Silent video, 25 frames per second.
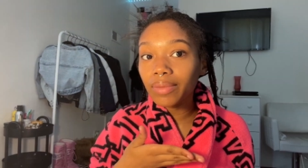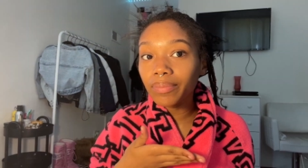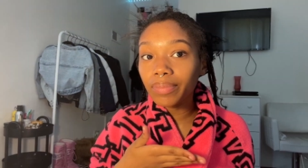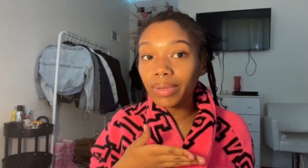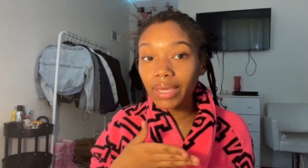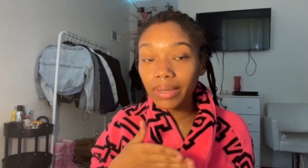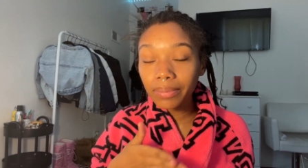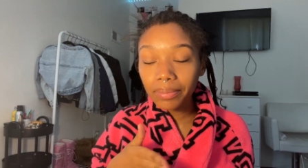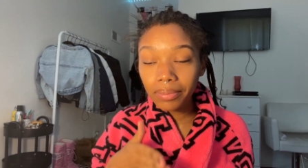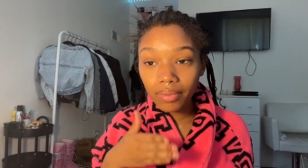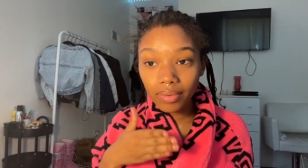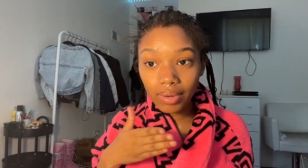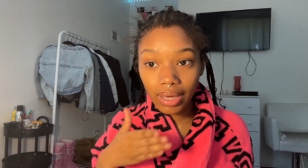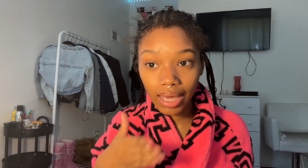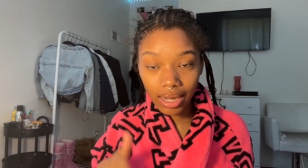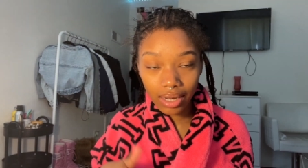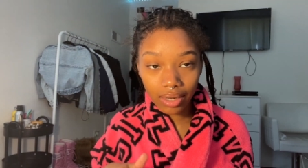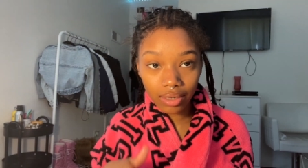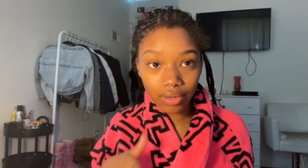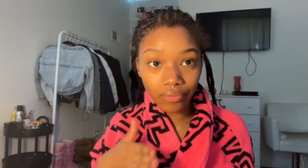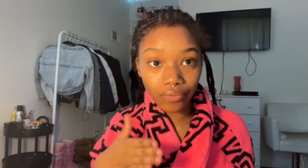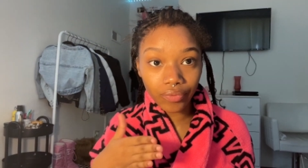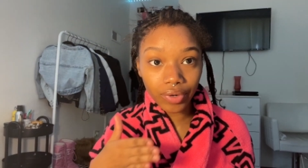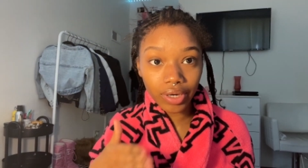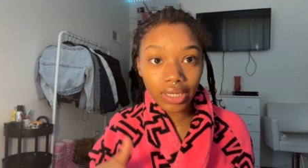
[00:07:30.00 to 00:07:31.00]
People
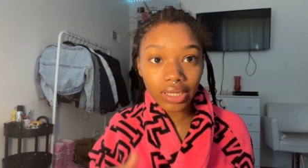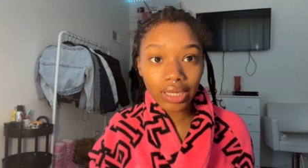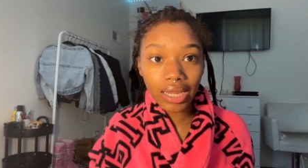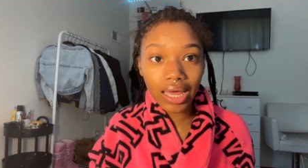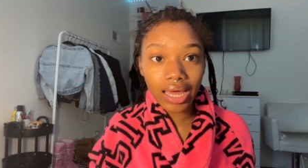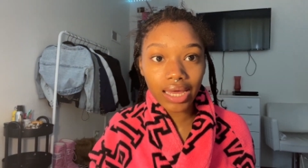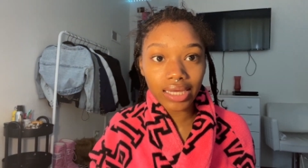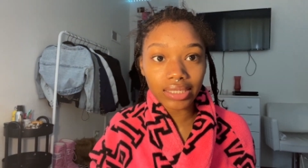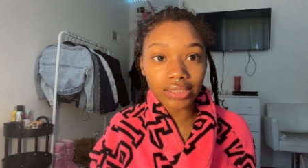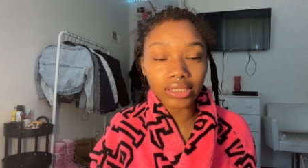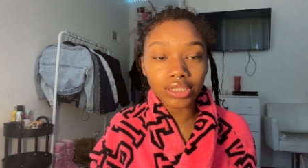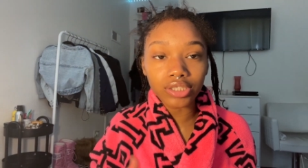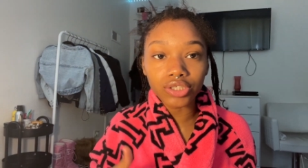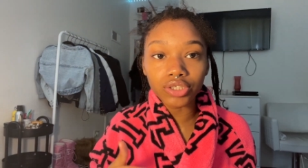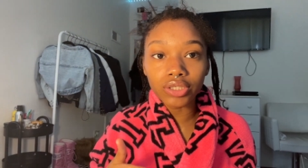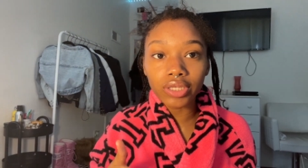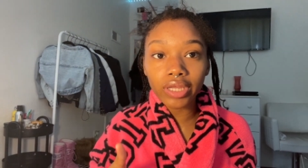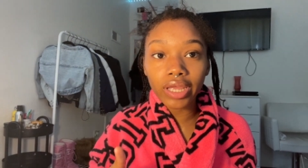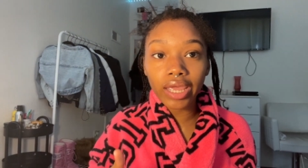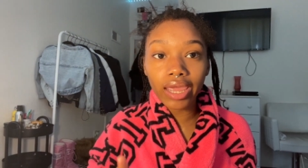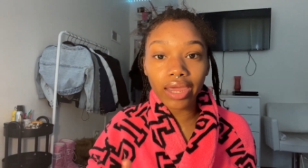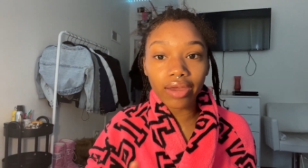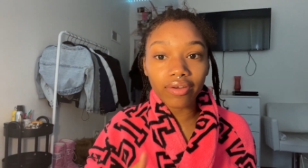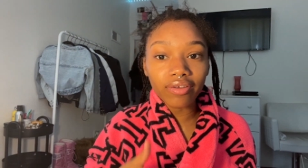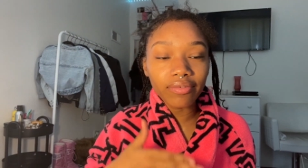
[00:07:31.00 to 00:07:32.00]
gotta realize that
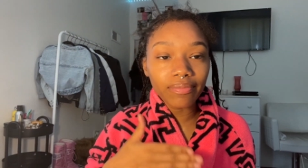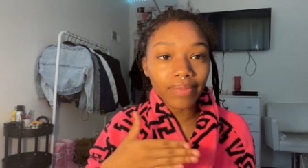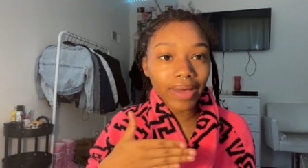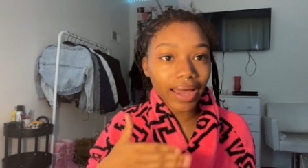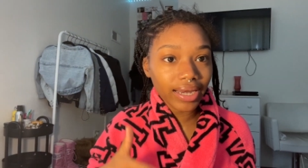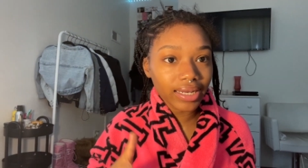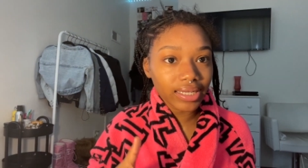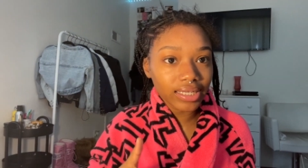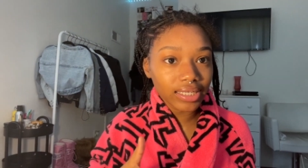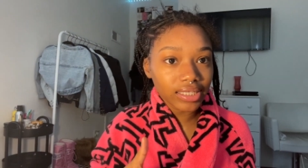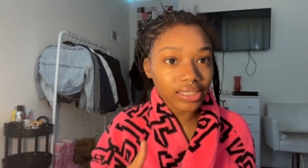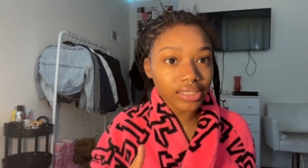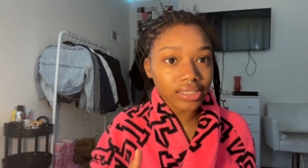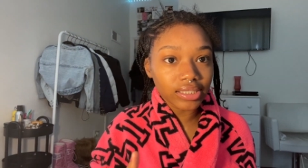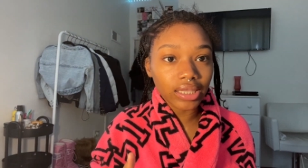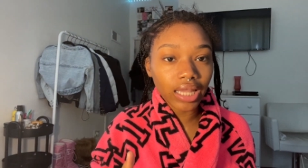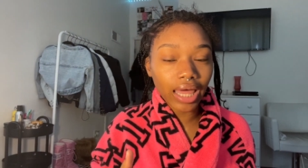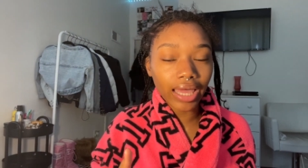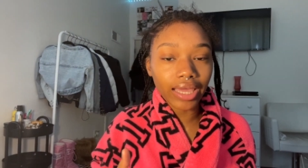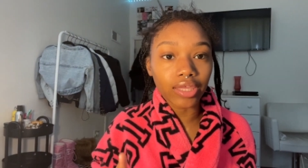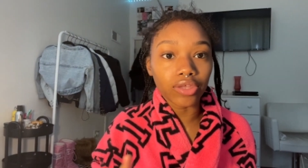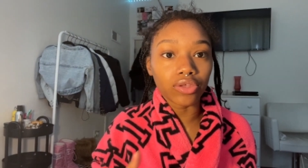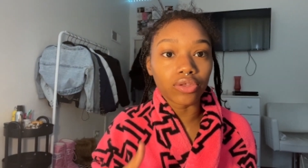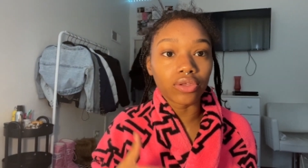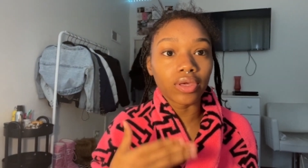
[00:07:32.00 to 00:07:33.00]
everybody is
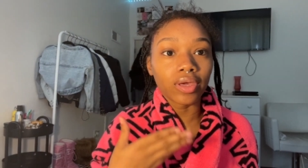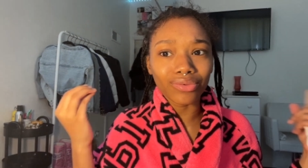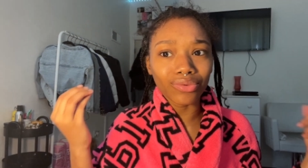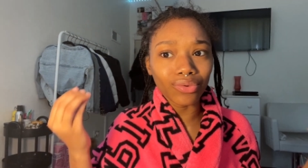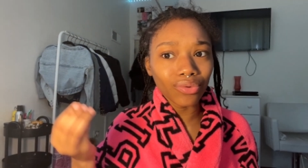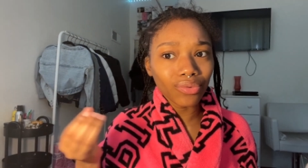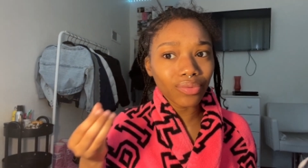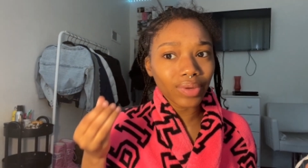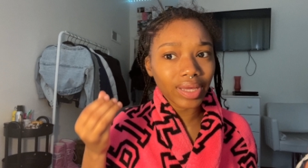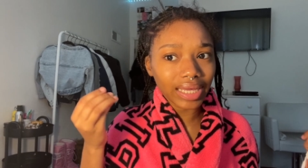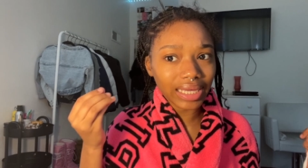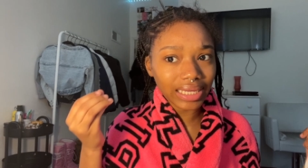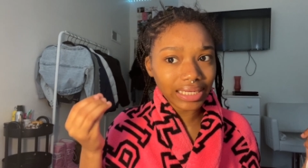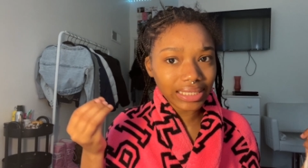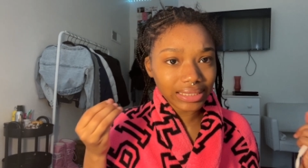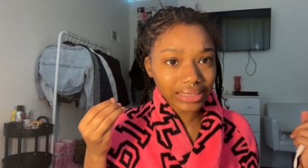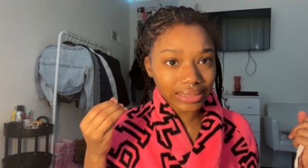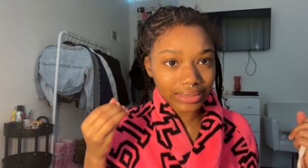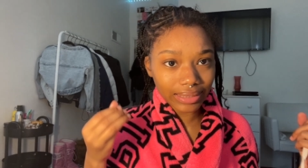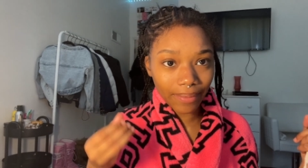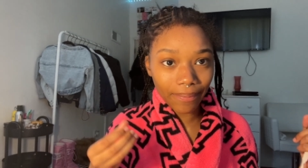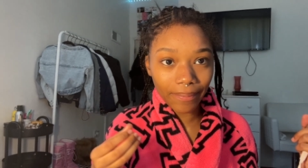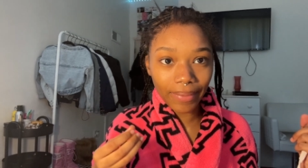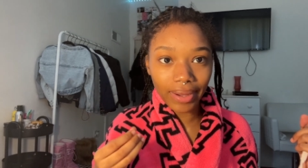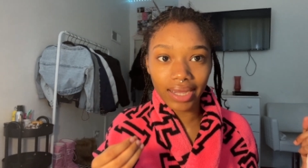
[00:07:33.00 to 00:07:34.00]
like, you is
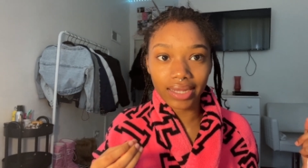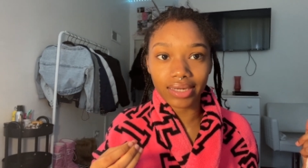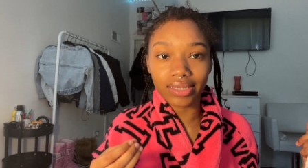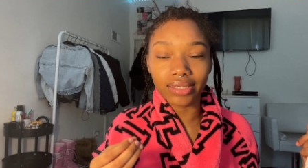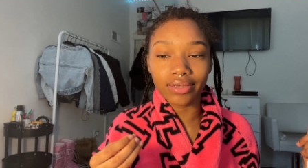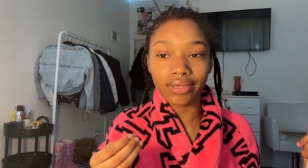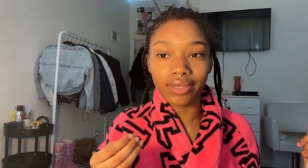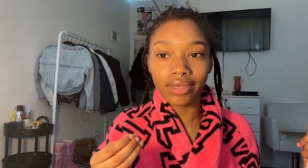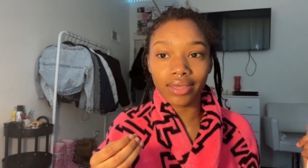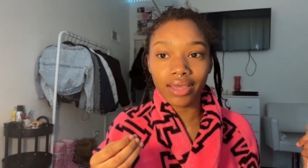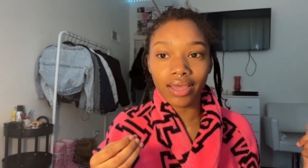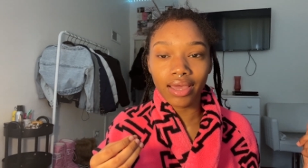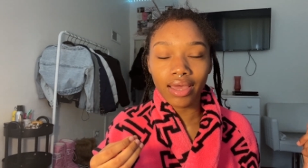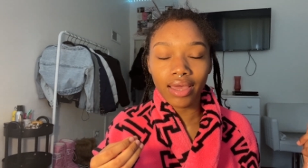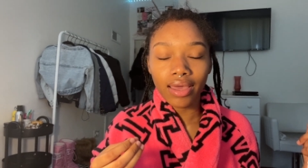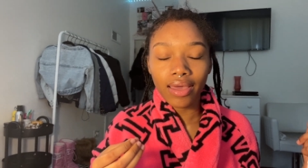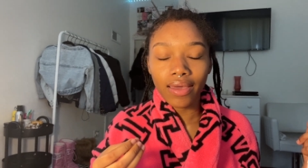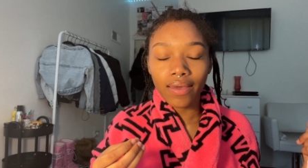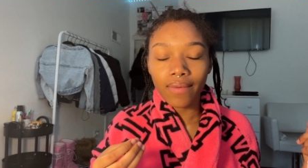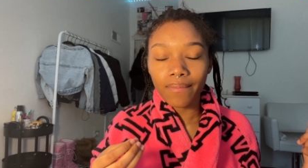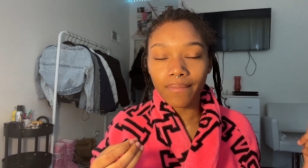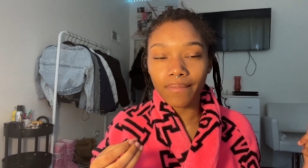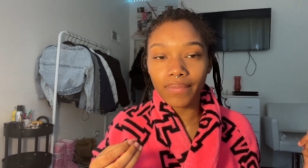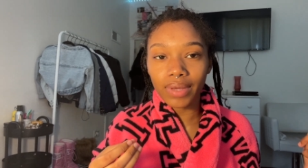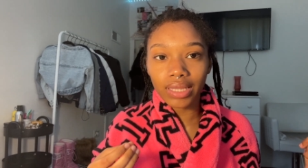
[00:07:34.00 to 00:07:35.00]
somebody,
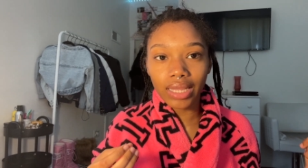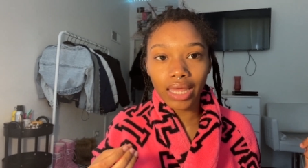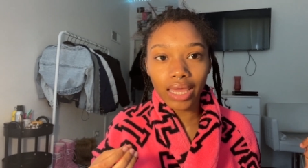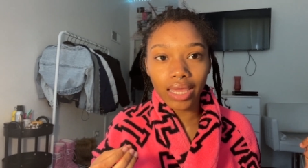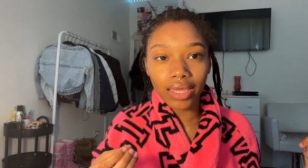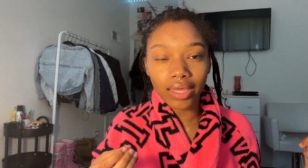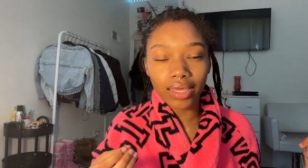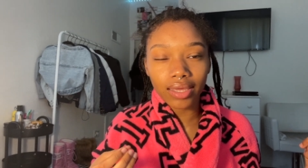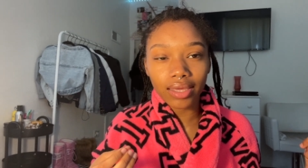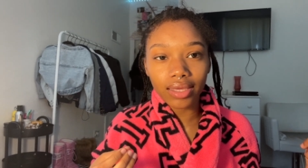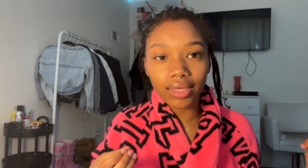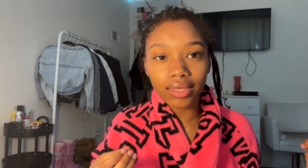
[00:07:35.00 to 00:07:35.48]
but like,